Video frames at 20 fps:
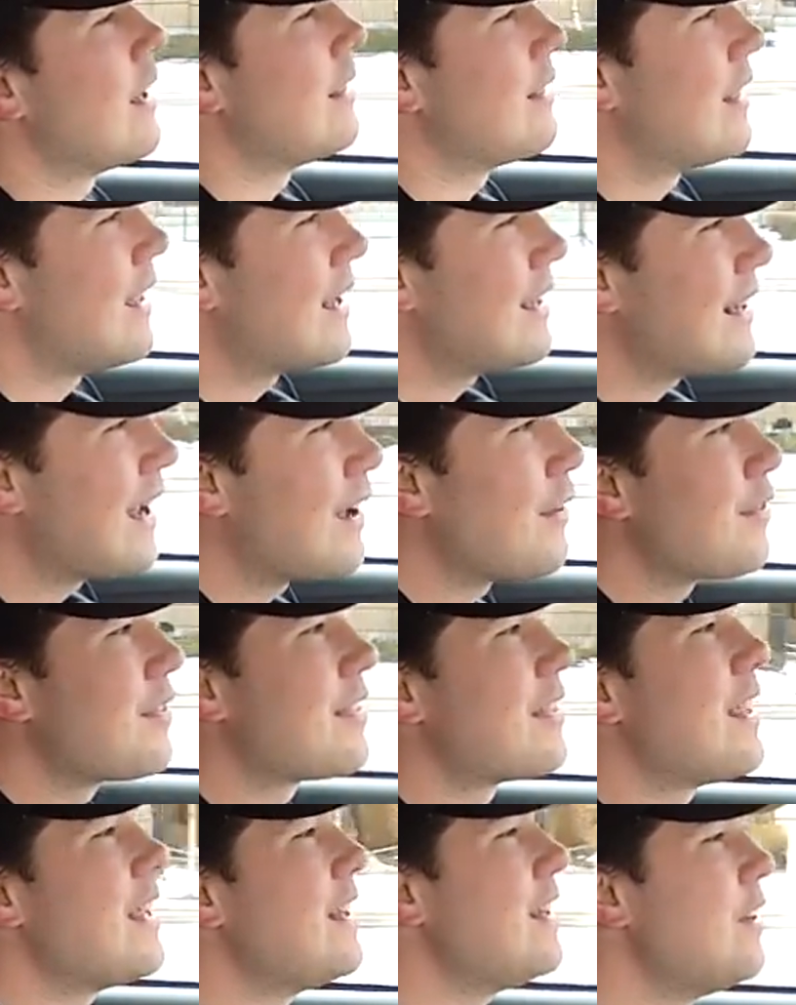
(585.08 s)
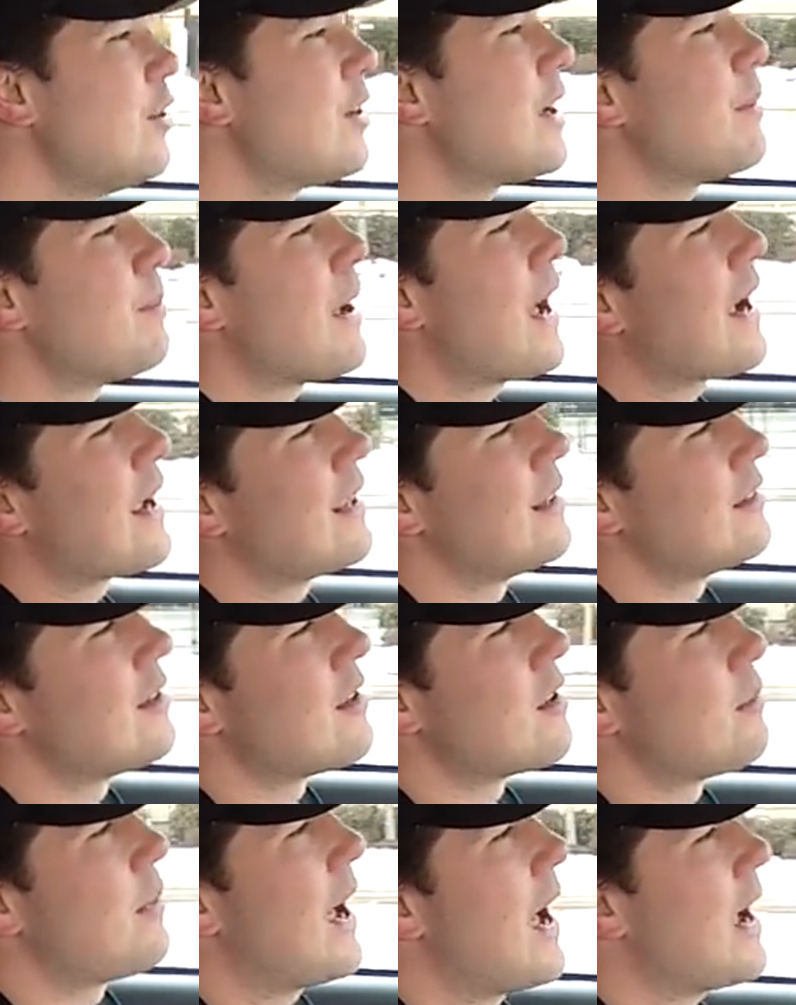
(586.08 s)
Then you get back
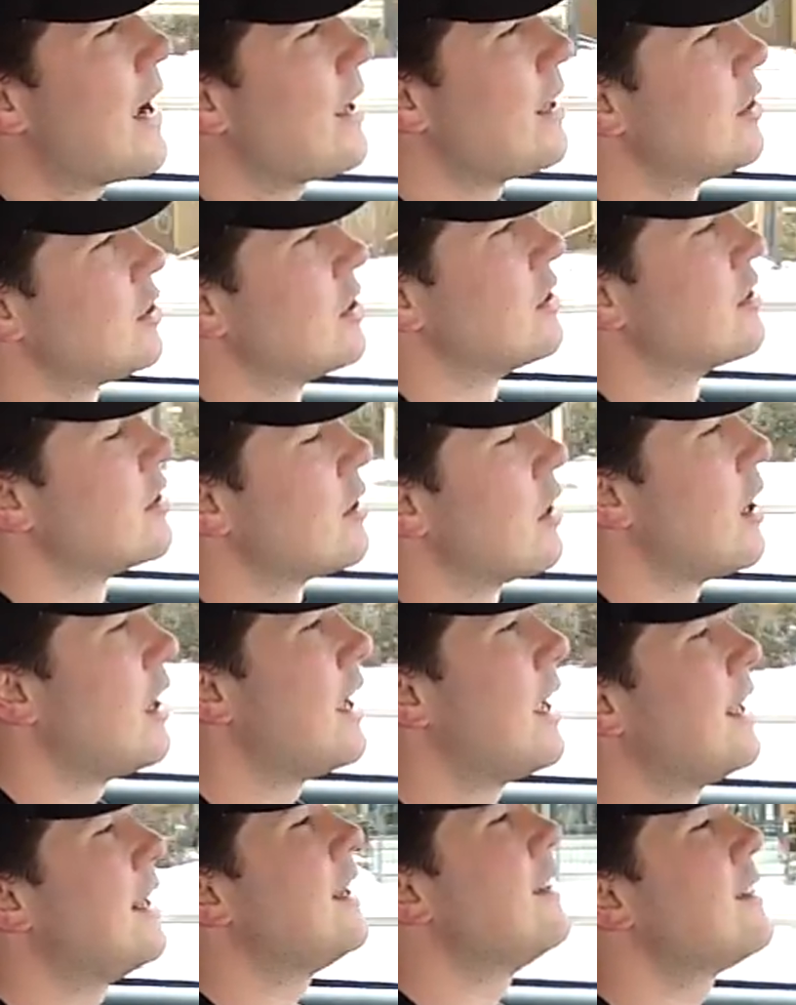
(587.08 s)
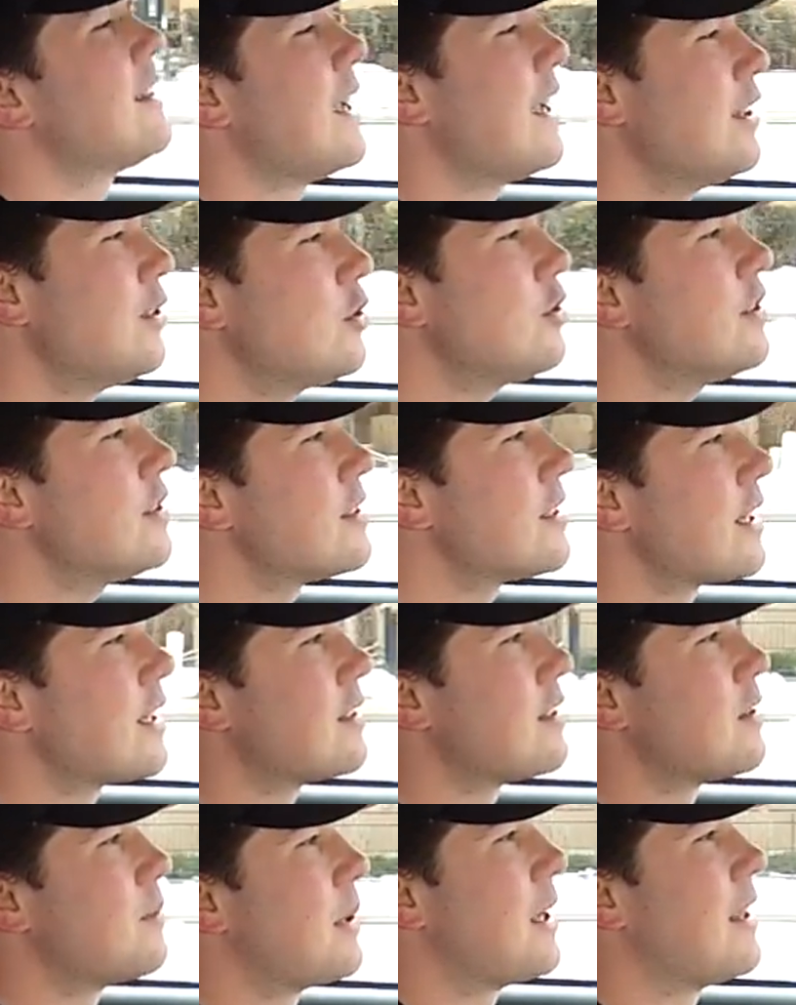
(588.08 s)
into the packages. It is
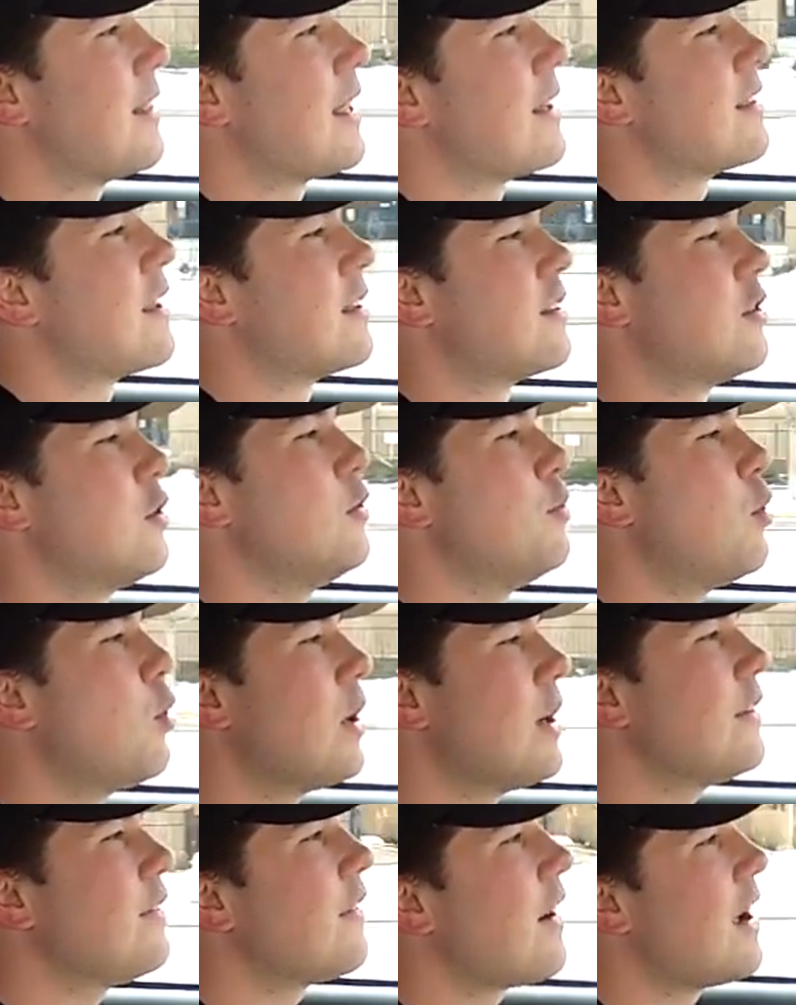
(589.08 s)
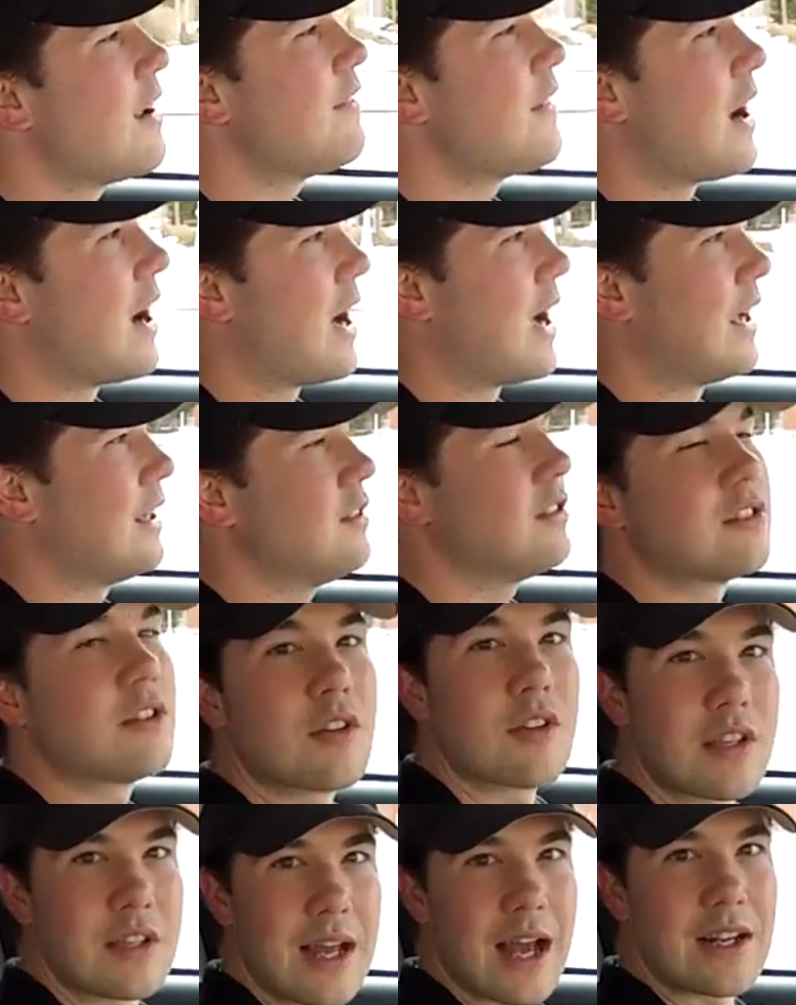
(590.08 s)
interesting to me that the 2.5i,
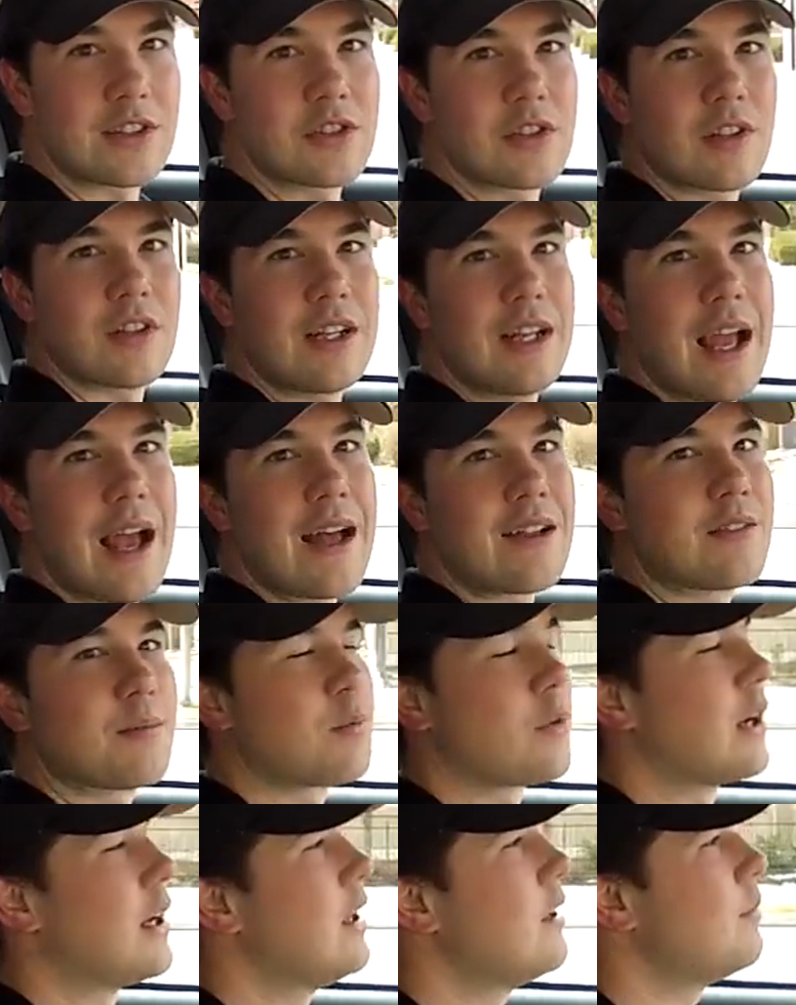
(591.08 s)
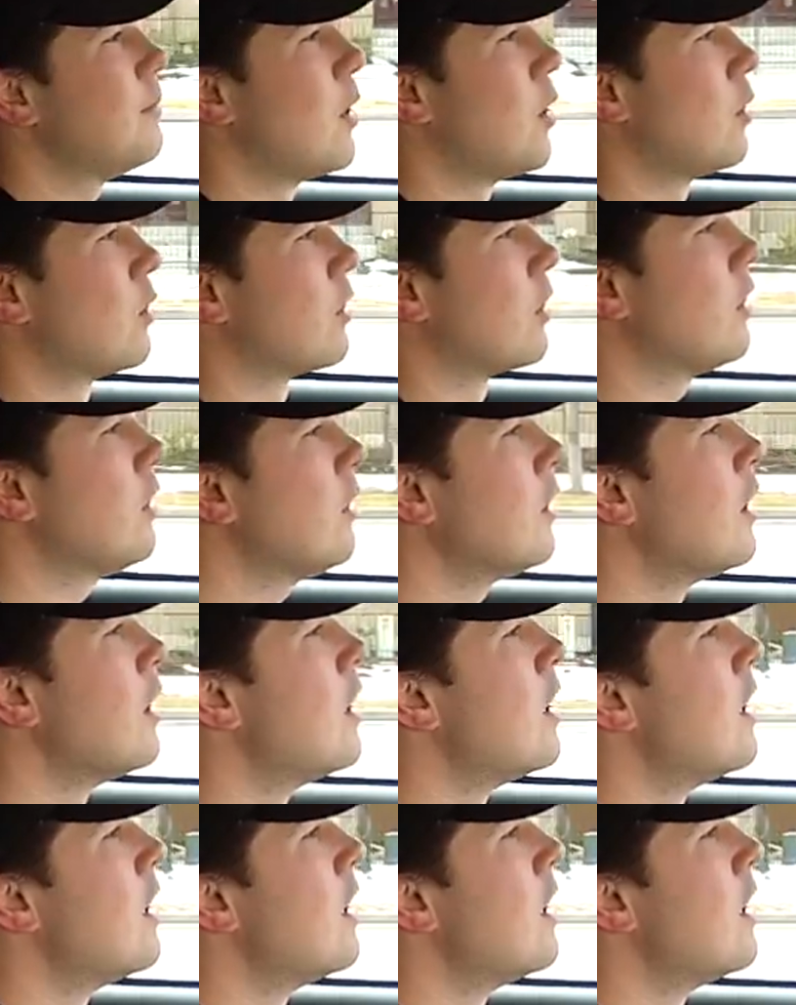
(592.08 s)
so the naturally aspirated motor,